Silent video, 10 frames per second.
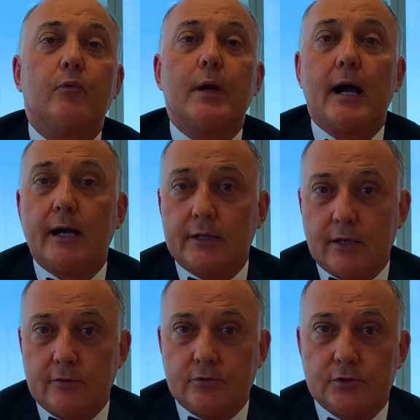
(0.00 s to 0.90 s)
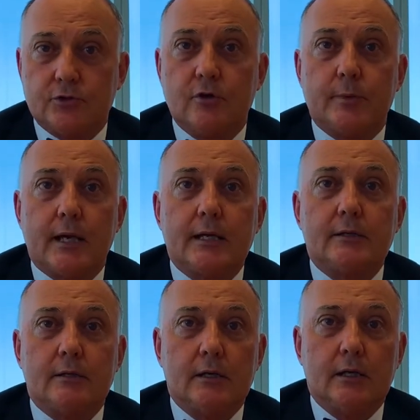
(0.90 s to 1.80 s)
we are going to terminate
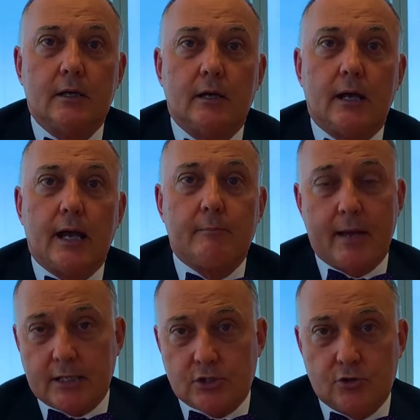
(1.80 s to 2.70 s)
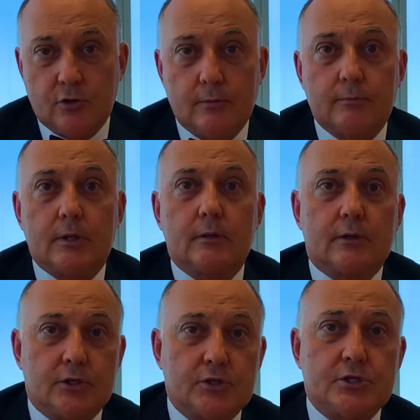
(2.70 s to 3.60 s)
a max-term
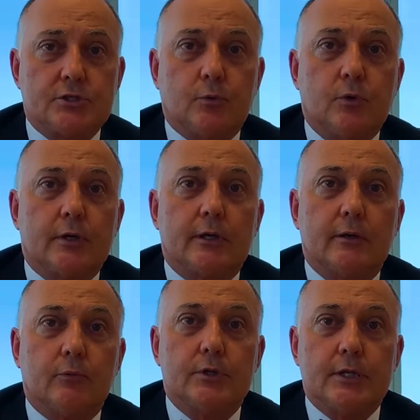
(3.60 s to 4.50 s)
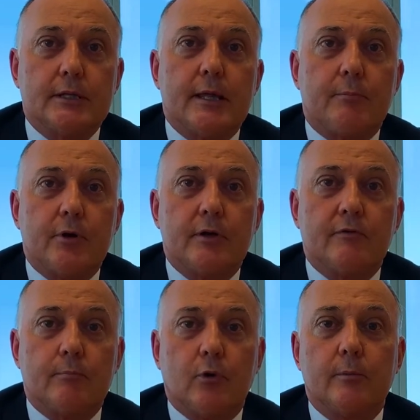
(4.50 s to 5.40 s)
contingent worker within their period of
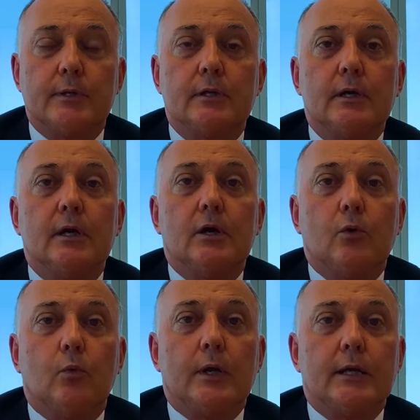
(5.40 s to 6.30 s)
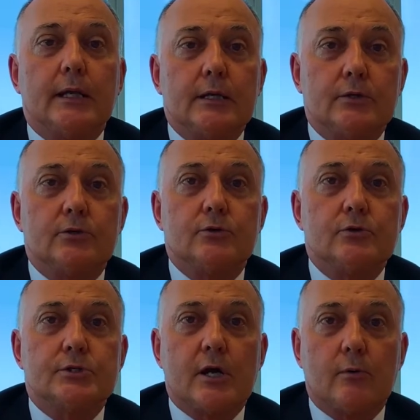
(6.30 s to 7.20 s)
employment, we need to do
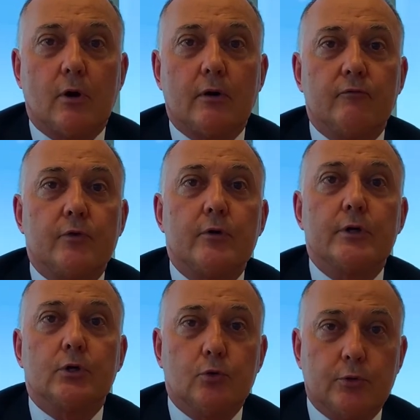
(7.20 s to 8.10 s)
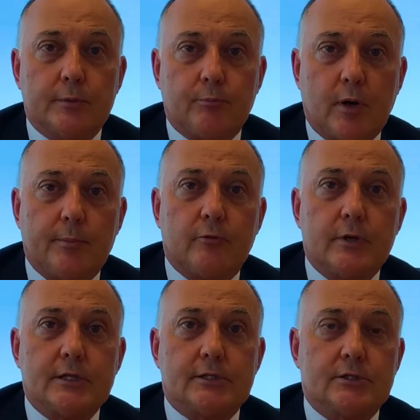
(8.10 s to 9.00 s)
so on very good and proper
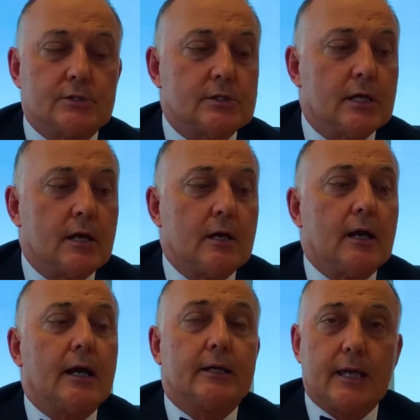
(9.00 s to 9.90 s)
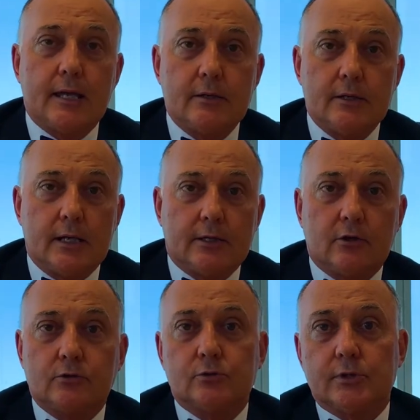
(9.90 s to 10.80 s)
reasons. Again, in
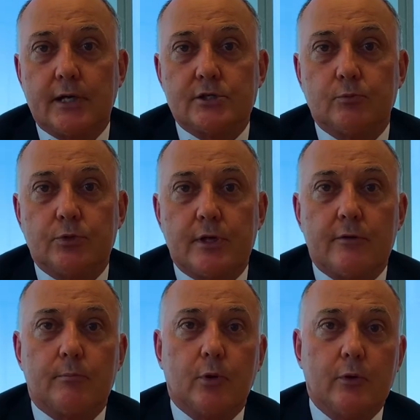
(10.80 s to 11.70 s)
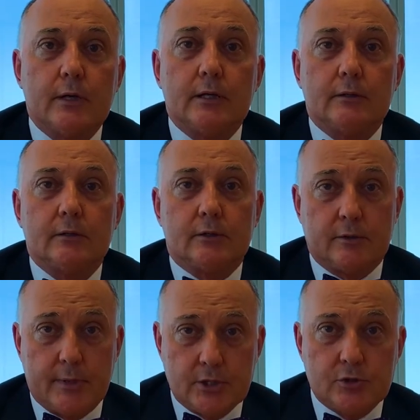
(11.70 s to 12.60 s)
consultation with their employer,
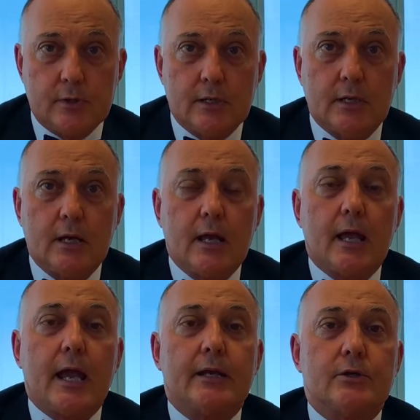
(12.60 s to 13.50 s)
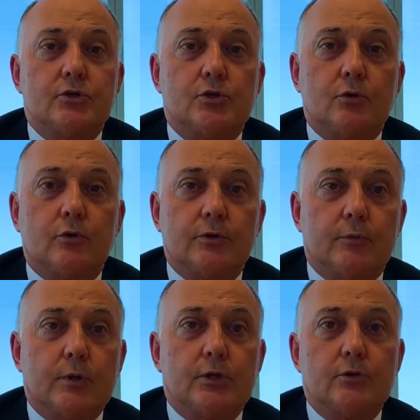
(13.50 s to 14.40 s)
Commensura, and ensure that
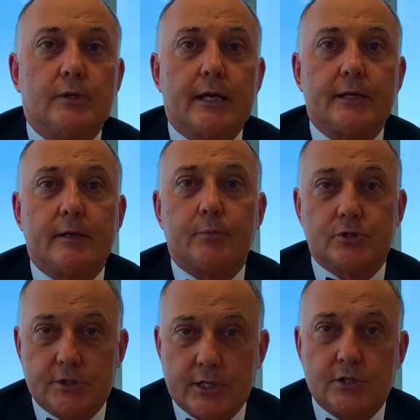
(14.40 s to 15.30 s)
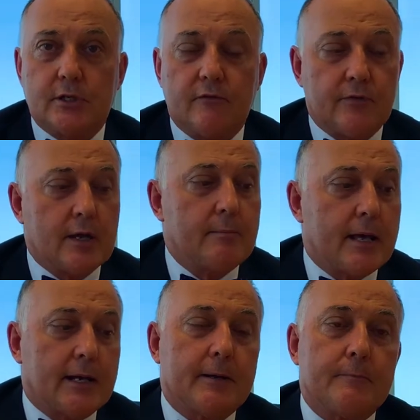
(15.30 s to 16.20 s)
we do that in a procedurally fair
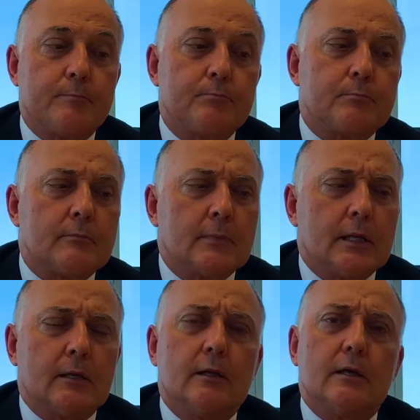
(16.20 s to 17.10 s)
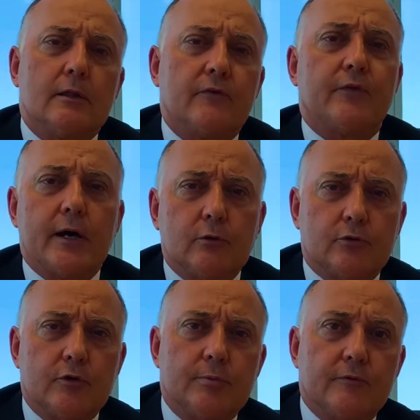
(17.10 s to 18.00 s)
manner. The final
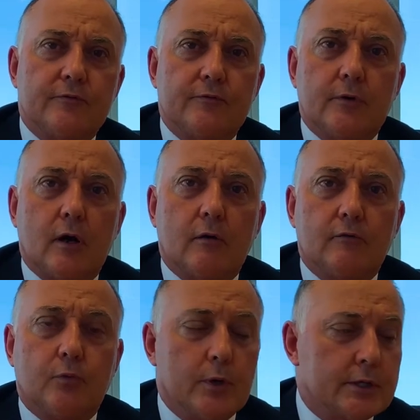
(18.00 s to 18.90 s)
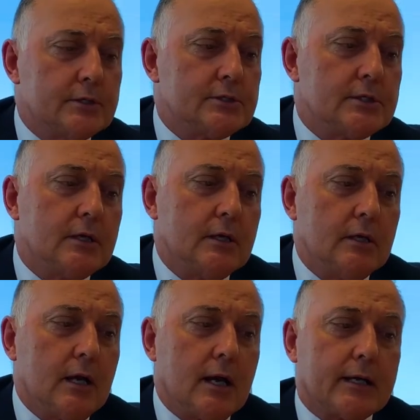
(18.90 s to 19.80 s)
group of workers
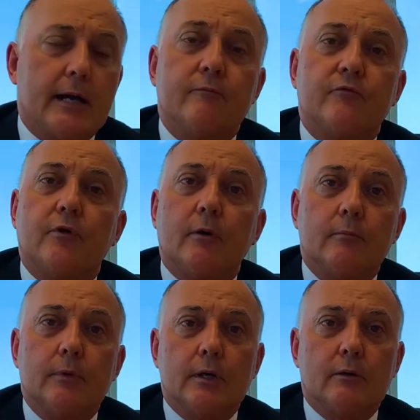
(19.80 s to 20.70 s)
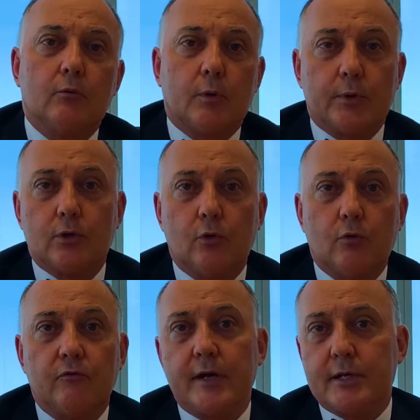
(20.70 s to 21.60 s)
come from what we
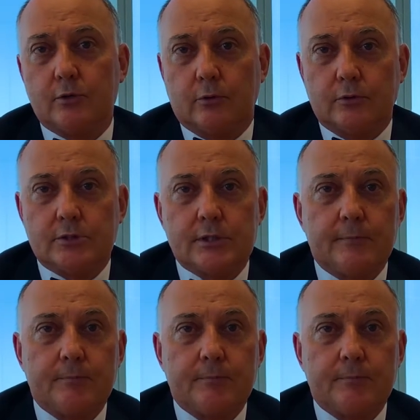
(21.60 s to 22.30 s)
call vendors.